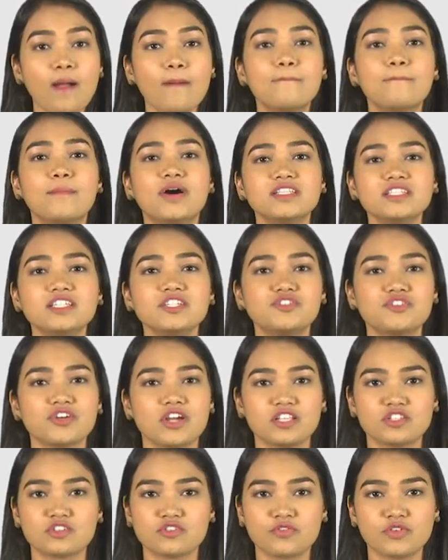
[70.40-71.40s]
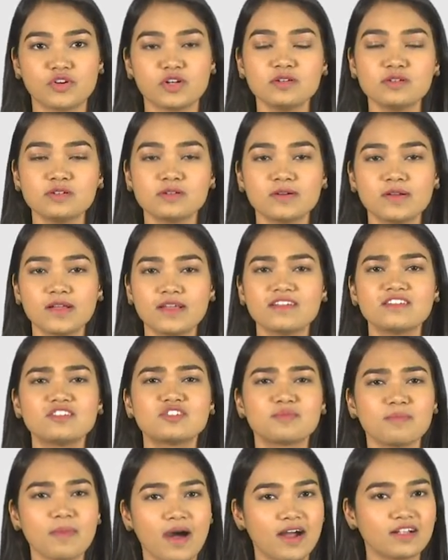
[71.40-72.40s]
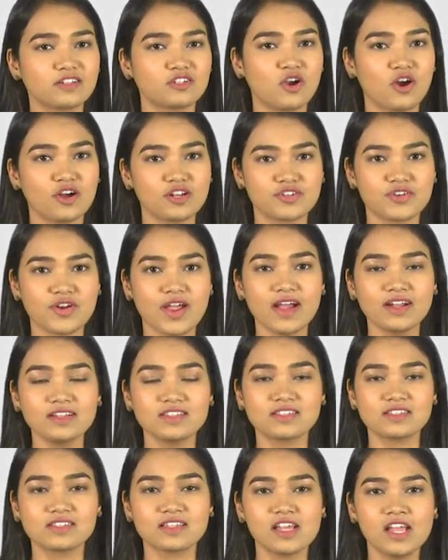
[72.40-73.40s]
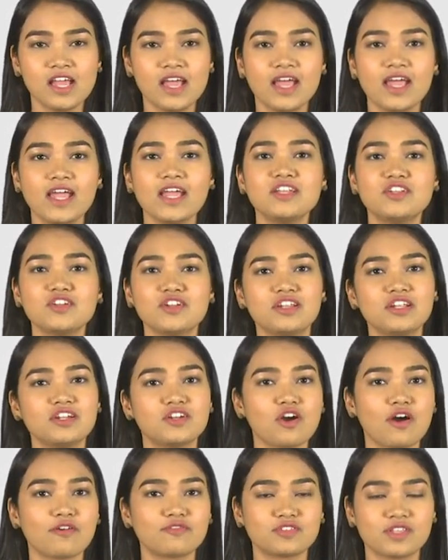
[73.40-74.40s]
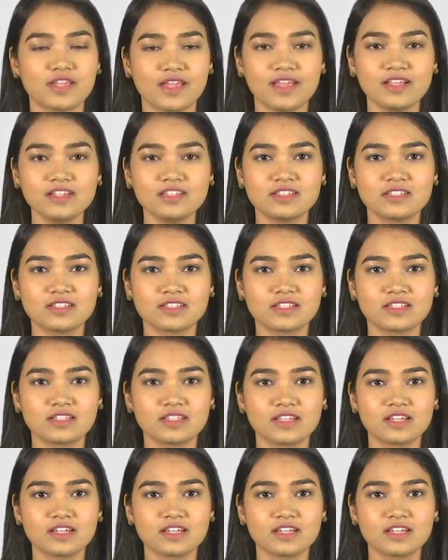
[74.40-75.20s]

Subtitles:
money transfer, smart contracts, Internet of Things,